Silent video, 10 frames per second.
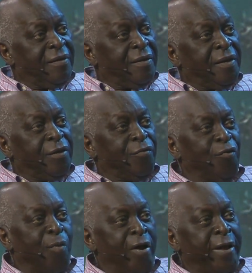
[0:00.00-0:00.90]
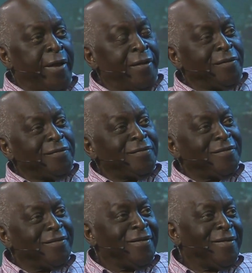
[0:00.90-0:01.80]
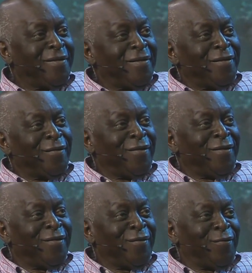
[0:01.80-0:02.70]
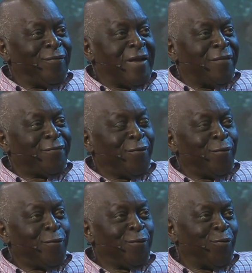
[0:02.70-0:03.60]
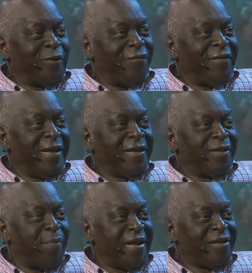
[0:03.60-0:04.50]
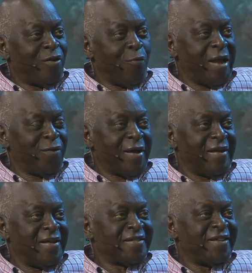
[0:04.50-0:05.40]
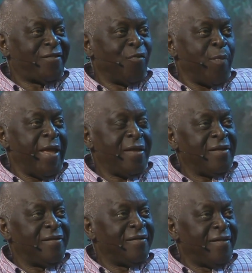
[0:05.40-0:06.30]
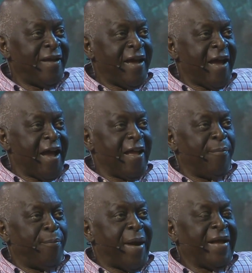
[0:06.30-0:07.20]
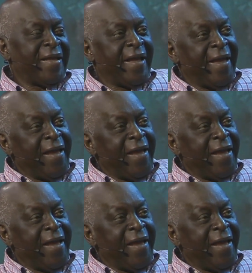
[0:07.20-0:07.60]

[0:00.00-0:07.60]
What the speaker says: Good morning, good afternoon, good evening, depending on where you are listening to me. I am back again.